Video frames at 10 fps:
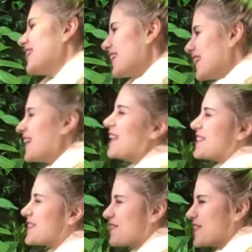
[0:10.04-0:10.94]
that
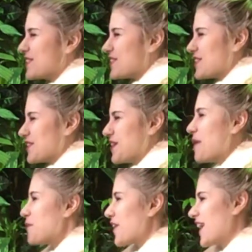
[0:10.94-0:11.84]
emotions and
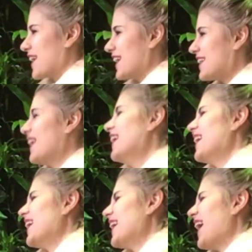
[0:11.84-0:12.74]
intelligence
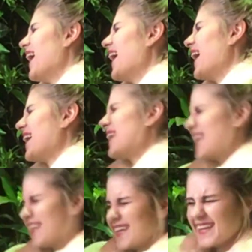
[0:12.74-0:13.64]
are separate things.